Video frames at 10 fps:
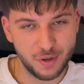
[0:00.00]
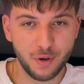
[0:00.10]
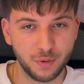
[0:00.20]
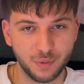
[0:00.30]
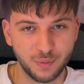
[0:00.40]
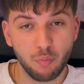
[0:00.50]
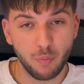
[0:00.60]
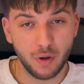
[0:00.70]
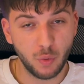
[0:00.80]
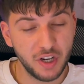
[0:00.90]
own,
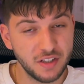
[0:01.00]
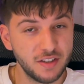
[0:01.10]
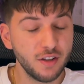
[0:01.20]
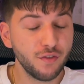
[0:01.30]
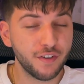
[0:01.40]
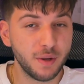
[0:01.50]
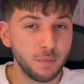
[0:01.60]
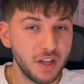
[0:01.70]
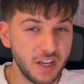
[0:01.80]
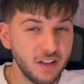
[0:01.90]
but we can still
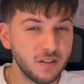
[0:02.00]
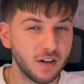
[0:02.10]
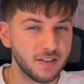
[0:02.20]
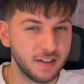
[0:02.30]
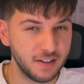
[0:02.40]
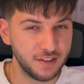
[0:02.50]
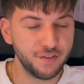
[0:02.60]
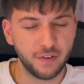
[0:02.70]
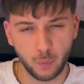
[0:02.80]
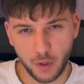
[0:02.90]
find many interesting and
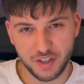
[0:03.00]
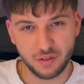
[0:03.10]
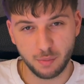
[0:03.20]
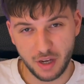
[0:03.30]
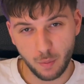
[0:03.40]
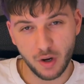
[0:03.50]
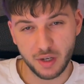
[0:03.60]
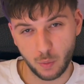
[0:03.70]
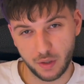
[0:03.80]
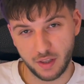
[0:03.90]
different ways to make
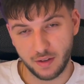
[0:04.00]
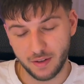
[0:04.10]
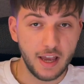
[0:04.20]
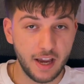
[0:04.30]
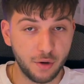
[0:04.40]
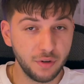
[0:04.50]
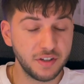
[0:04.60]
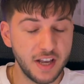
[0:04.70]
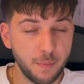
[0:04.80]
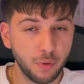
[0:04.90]
money with it. A good
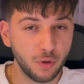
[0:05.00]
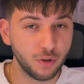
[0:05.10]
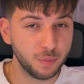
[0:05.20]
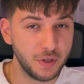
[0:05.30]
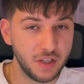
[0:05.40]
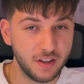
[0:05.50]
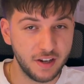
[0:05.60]
example could be that